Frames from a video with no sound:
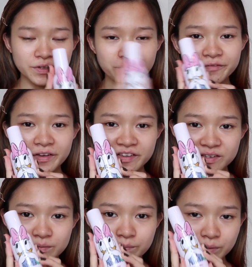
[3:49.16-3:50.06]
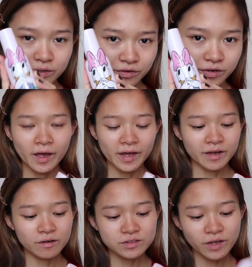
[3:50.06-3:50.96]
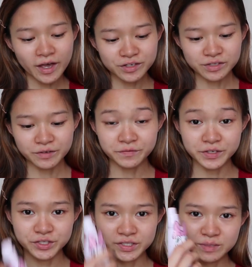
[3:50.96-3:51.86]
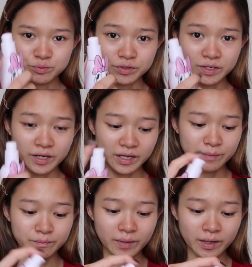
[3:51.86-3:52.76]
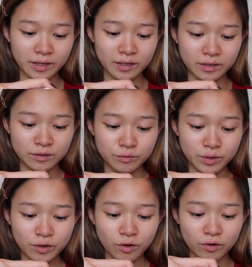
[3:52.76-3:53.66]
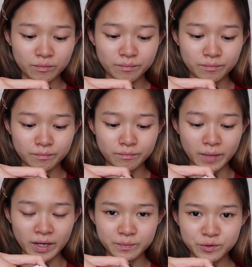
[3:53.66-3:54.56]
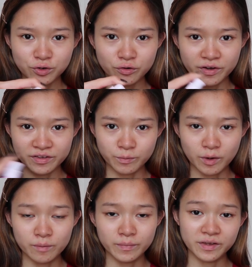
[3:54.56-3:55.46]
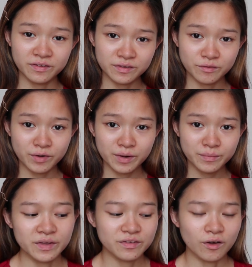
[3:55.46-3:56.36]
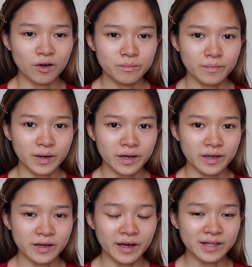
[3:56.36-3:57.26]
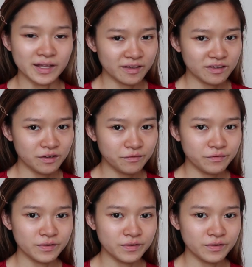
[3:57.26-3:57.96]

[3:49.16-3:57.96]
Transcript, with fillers: the face blur. And I also actually featured this product in my unicorn makeup tutorial as well on my Instagram. It's on my collective